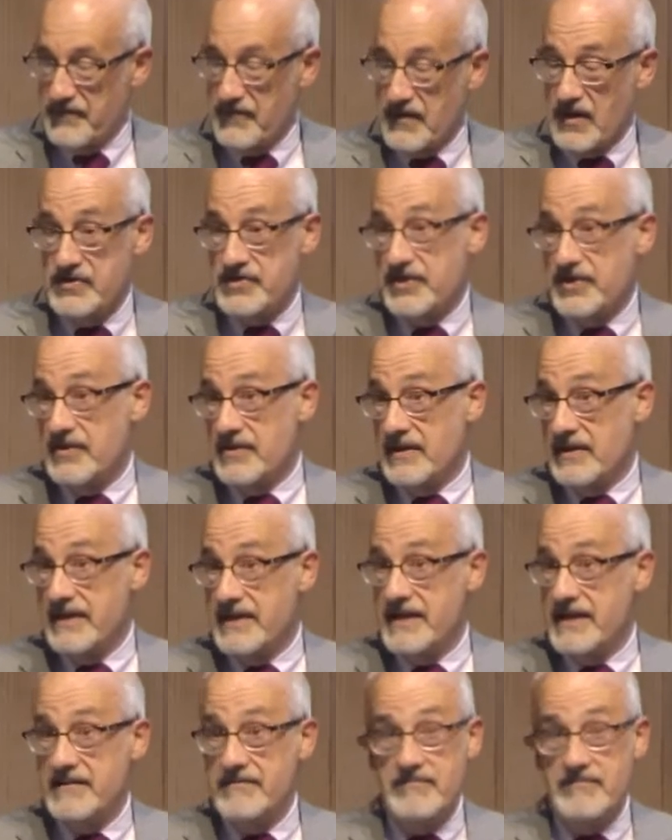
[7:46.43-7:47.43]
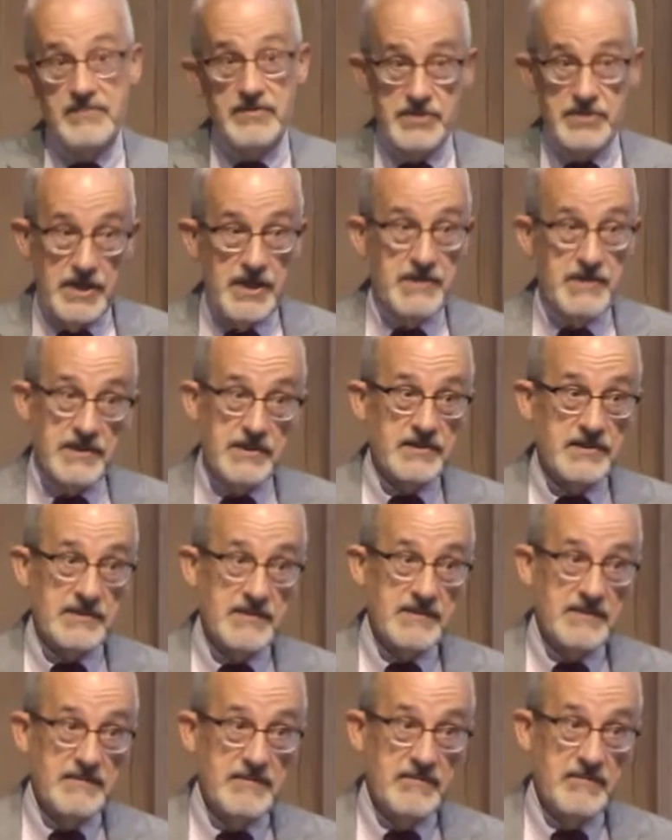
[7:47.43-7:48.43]
Certainly, Jesus
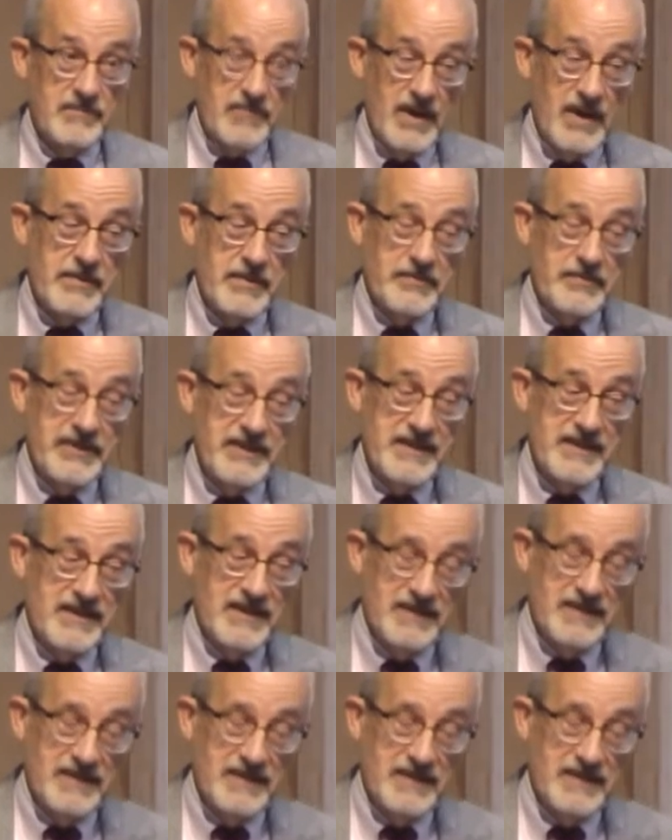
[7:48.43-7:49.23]
probably did.